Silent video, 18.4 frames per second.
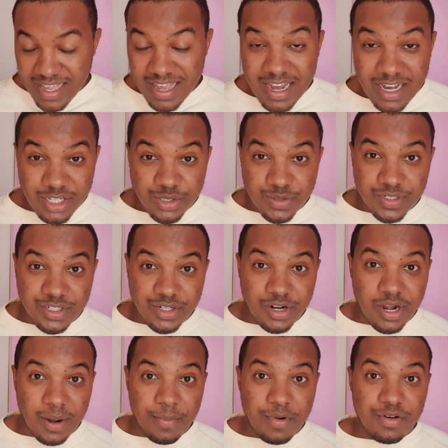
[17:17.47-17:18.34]
as we
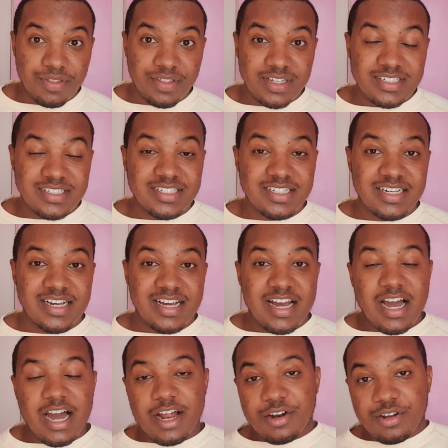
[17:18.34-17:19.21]
talk about this,
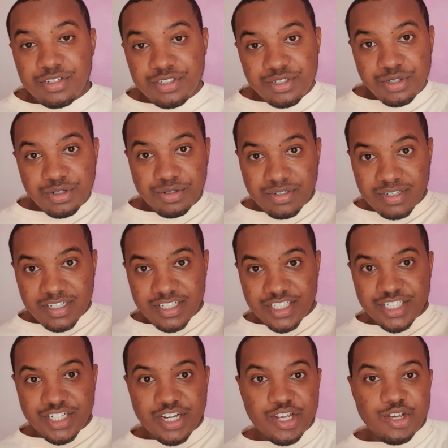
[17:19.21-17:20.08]
and also
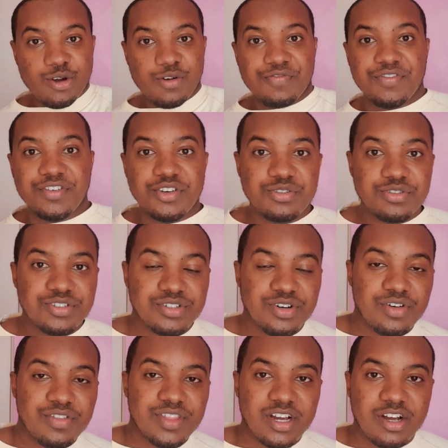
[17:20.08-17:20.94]
share your views
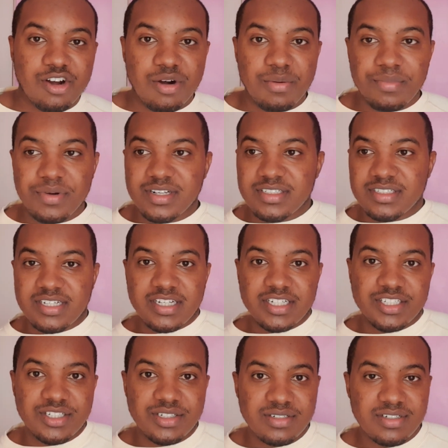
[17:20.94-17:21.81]
on the comment
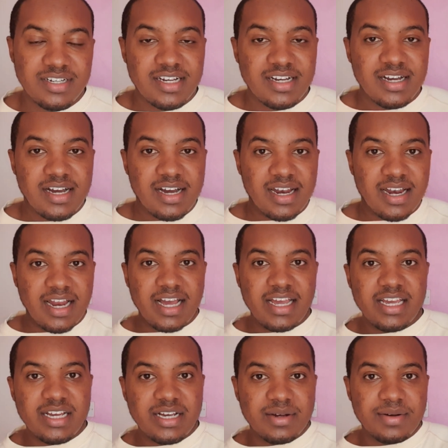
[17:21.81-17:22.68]
section.
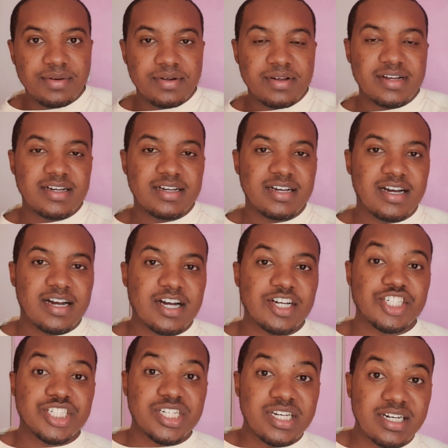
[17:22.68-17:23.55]
Like,
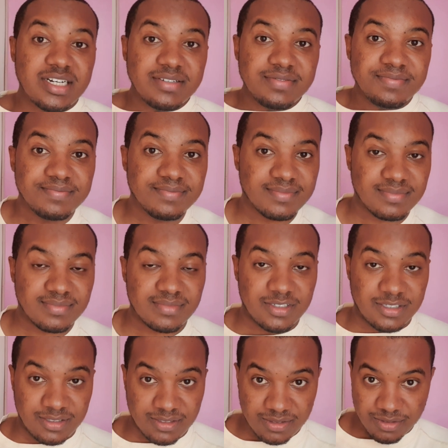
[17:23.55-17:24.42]
share
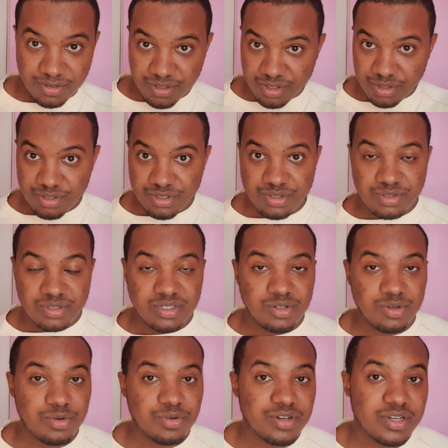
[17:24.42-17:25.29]
with those
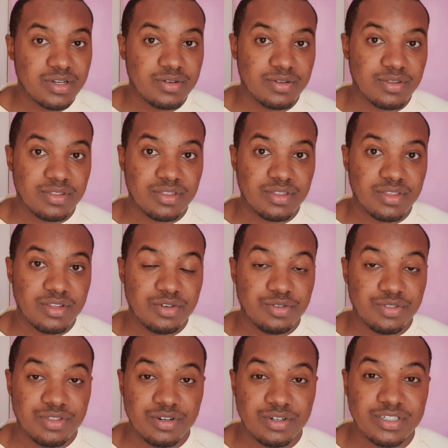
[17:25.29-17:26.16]
who you
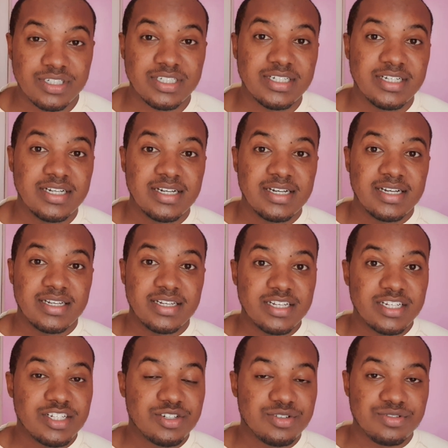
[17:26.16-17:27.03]
thought
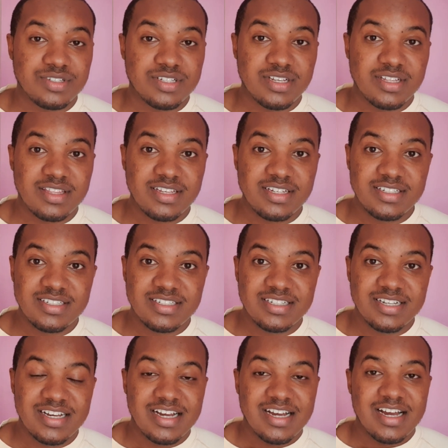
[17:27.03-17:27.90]
need to see this,
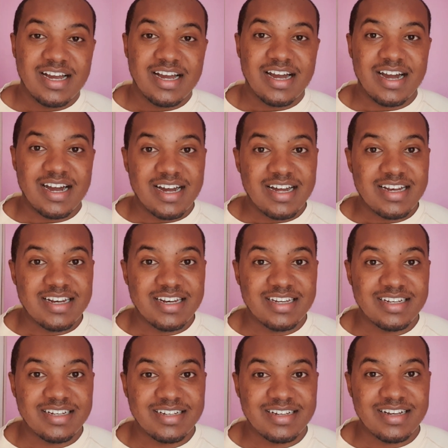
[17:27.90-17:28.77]
and
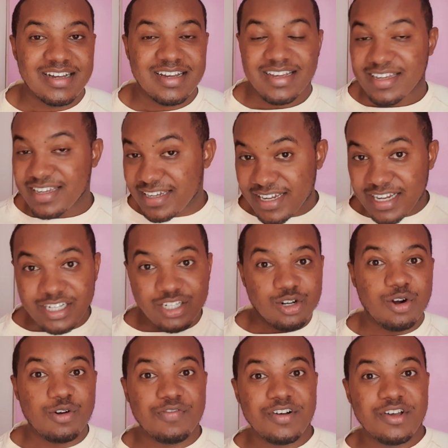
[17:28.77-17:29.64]
get
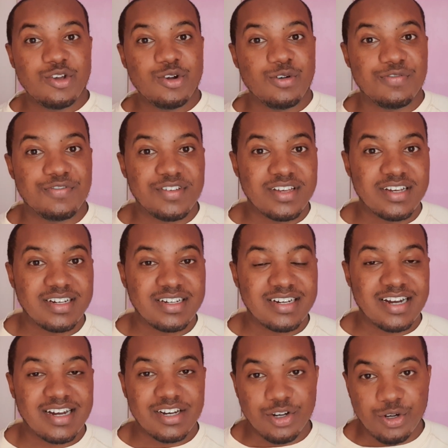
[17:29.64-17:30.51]
over your fear
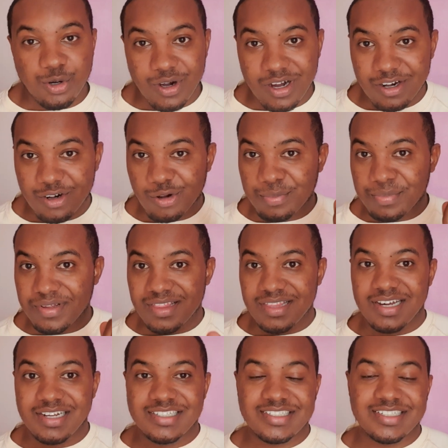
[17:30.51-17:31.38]
and go and open
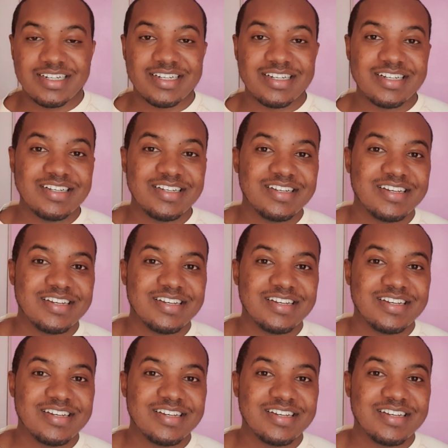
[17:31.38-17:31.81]
that channel.